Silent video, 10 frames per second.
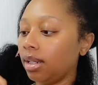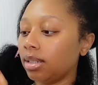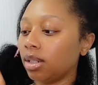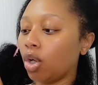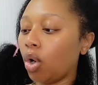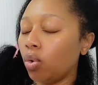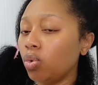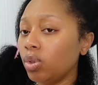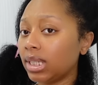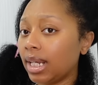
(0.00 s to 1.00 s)
It's a
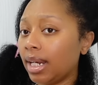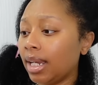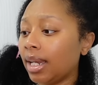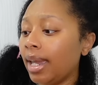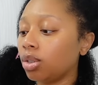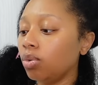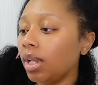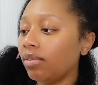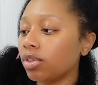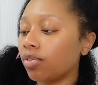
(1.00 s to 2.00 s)
cool setting, two
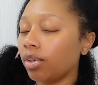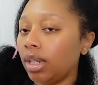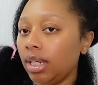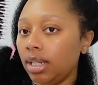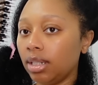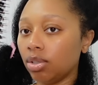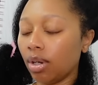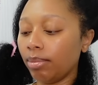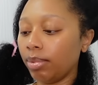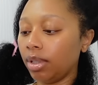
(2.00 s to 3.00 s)
levels for heat. So
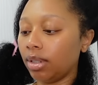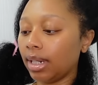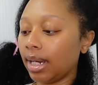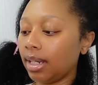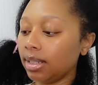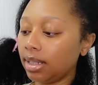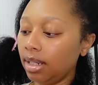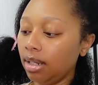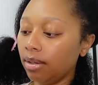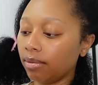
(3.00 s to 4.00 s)
I'm putting on the highest heat.